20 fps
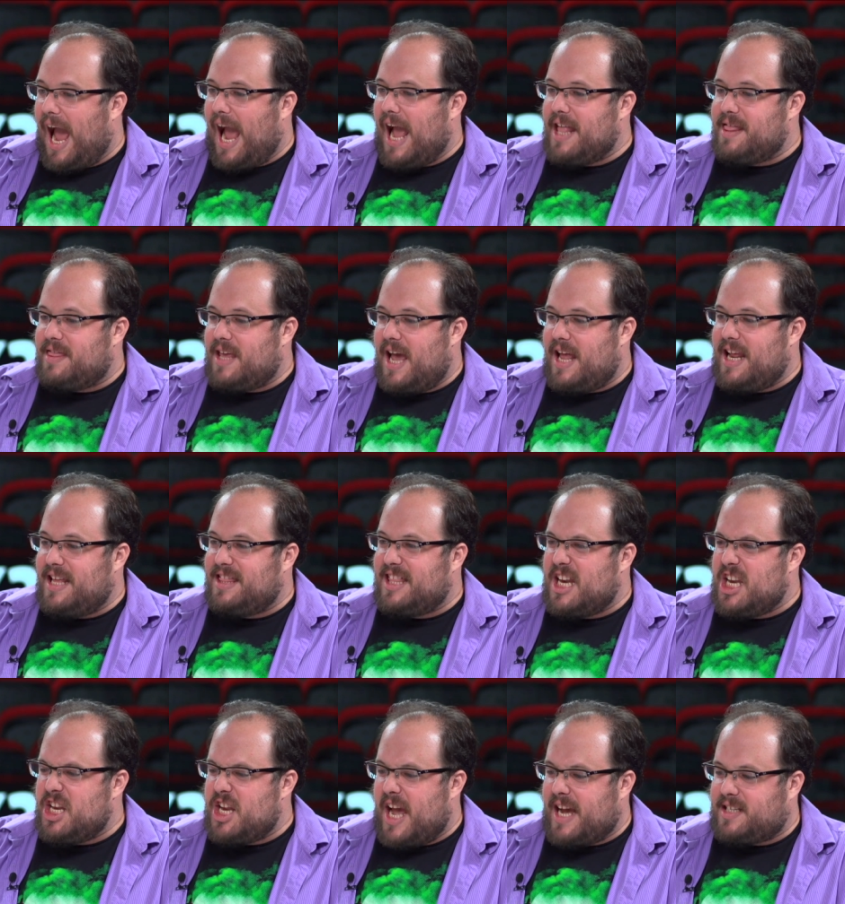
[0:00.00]
And then in the
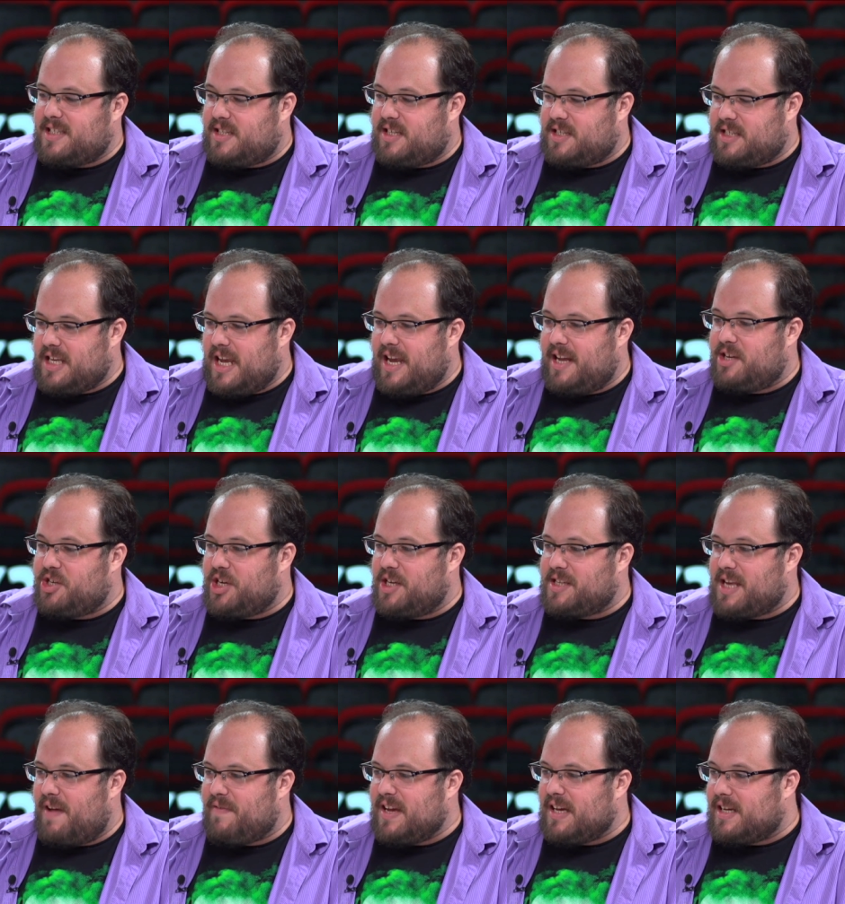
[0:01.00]
next scene,
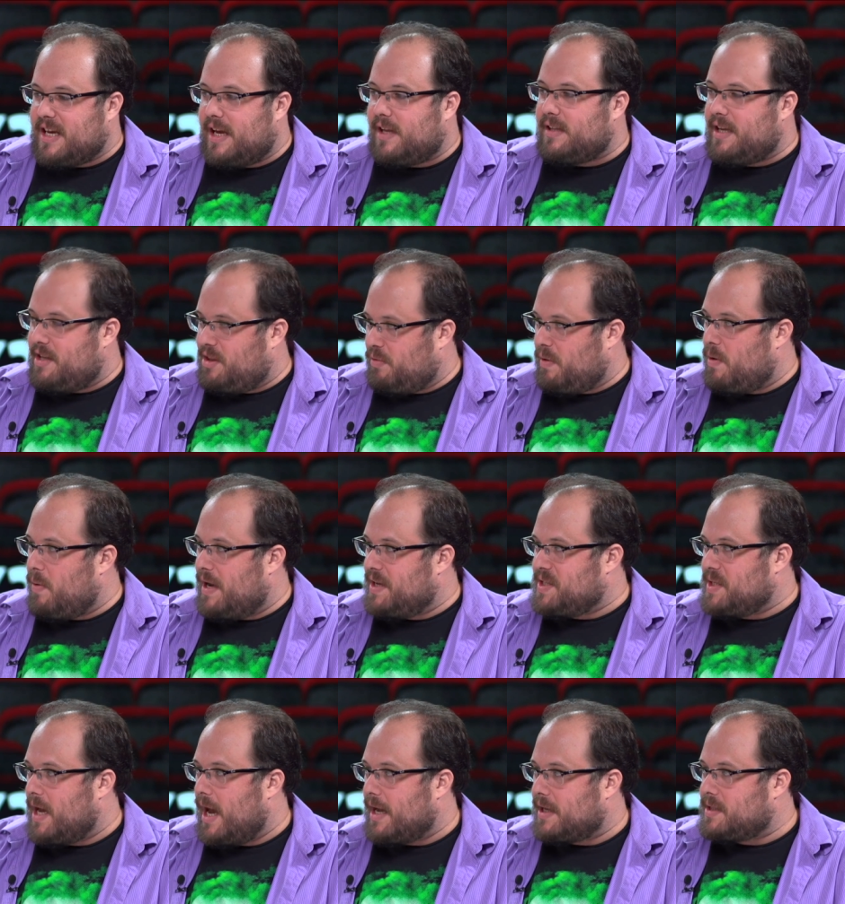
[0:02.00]
she's having giggly three way
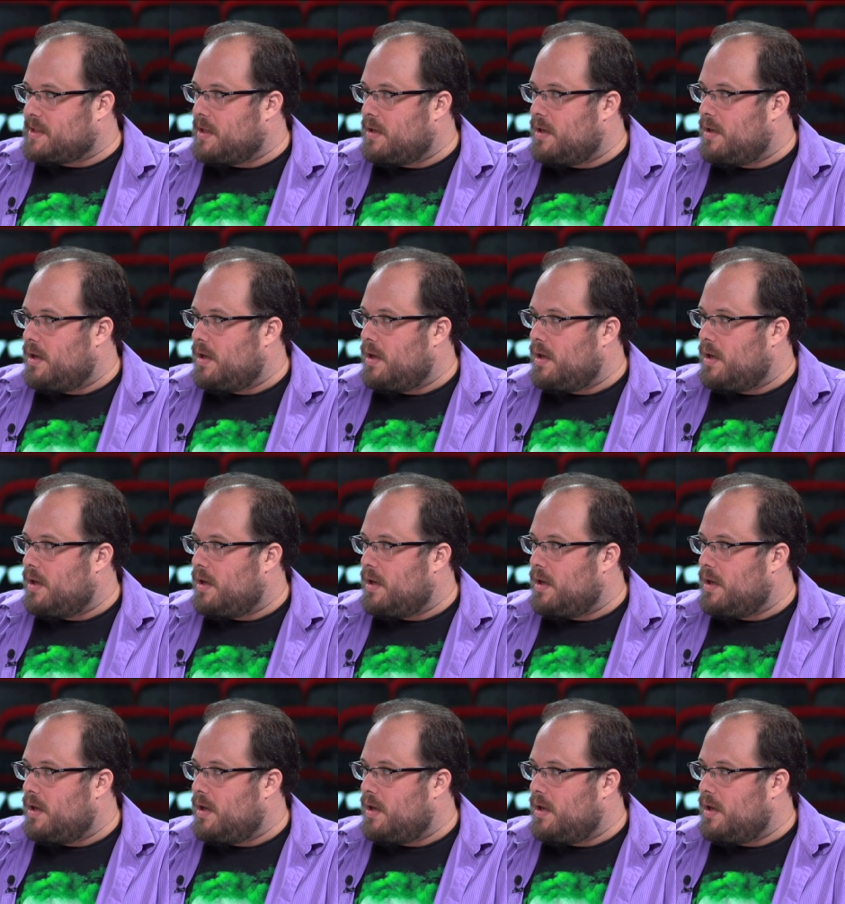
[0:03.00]
sex